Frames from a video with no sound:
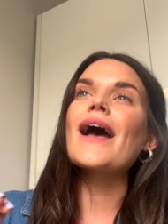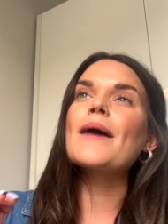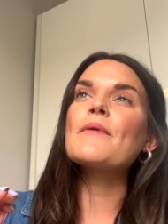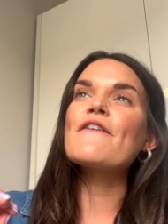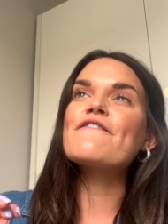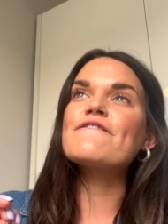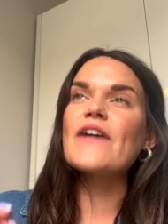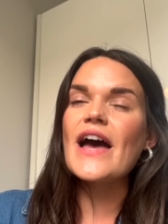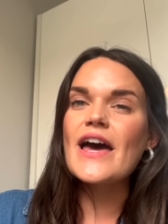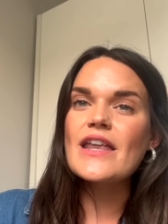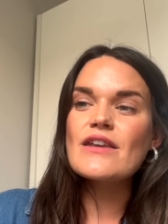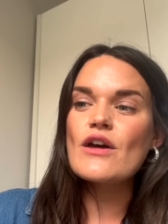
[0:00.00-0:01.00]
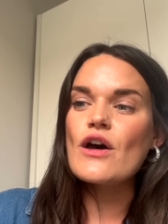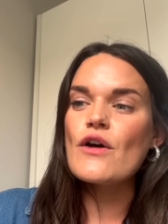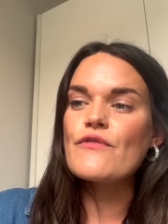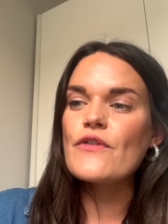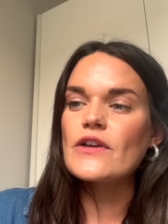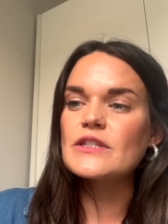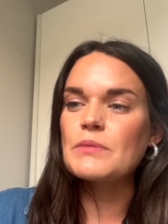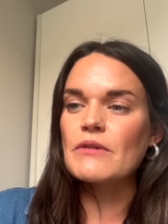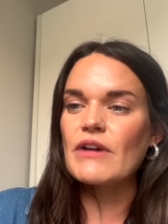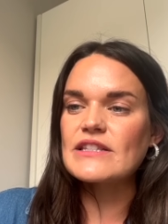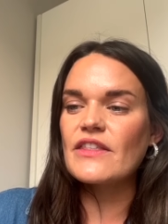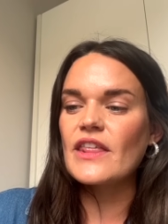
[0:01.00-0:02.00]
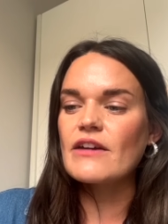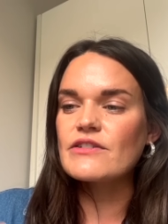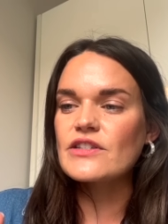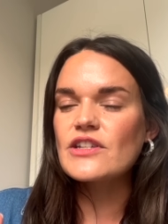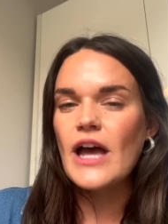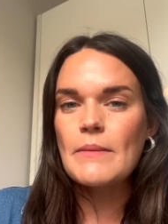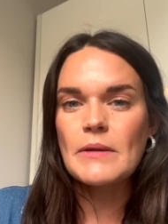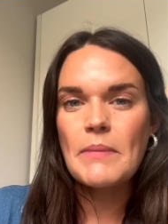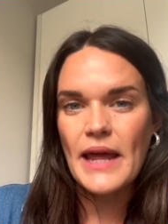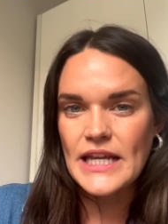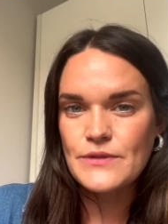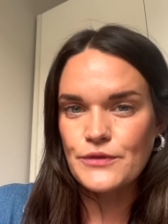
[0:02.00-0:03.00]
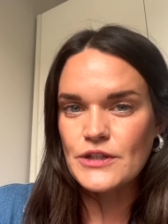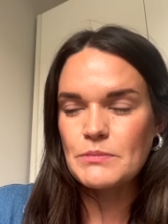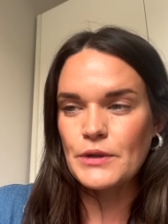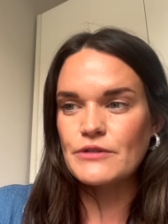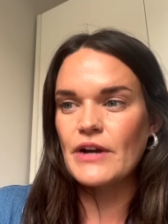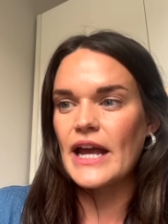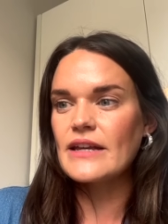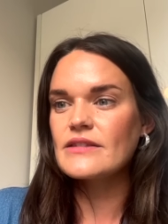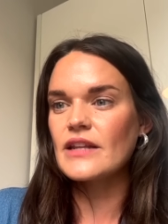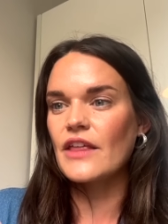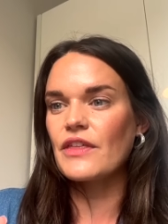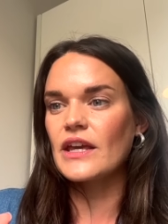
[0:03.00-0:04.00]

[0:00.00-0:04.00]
am a fan of a sprint race. I think there is a time and a place for a sprint race, and I